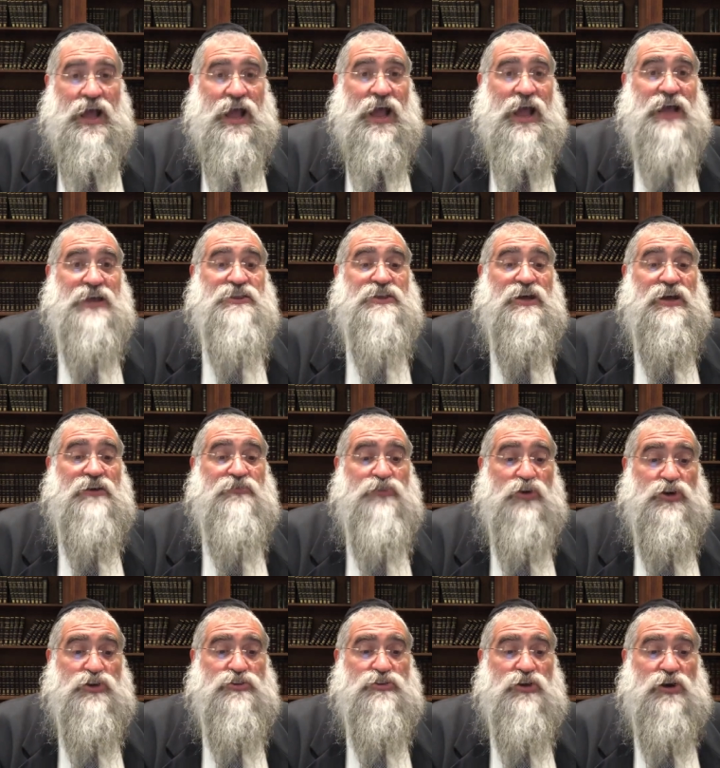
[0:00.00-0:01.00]
and the
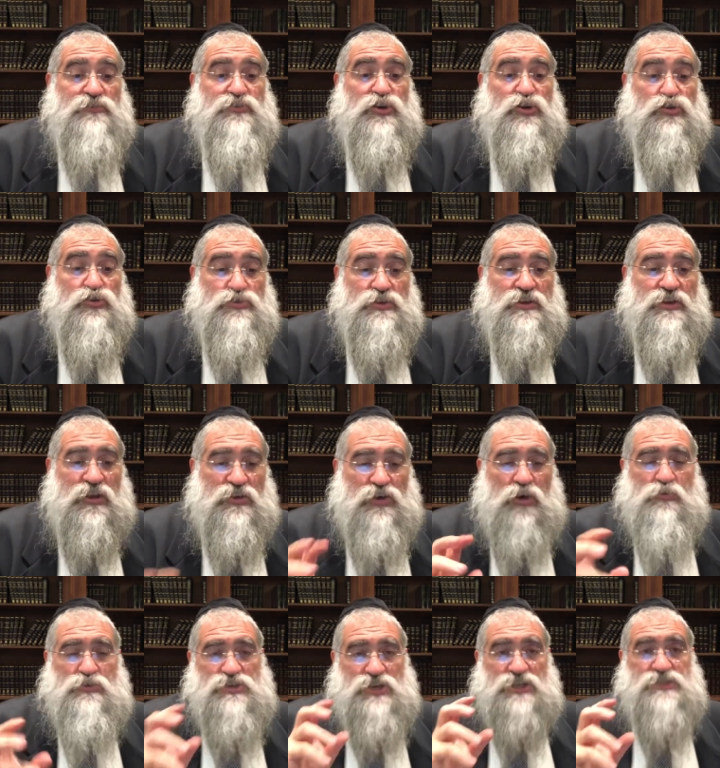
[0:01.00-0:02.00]
avoid of yichudei
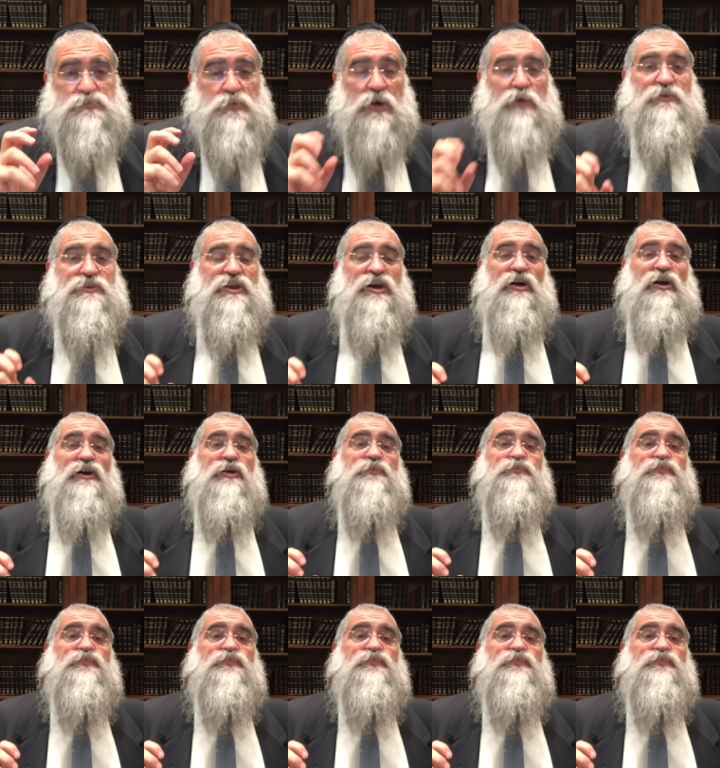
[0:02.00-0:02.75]
tata, which I'll explain what they are.